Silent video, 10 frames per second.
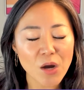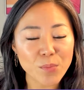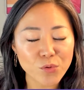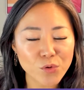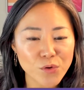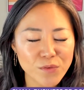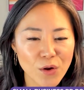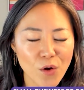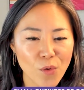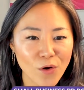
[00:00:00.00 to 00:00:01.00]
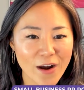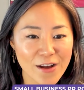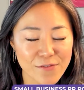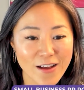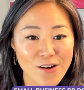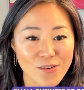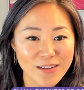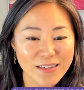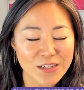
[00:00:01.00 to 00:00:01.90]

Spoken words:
approved or have found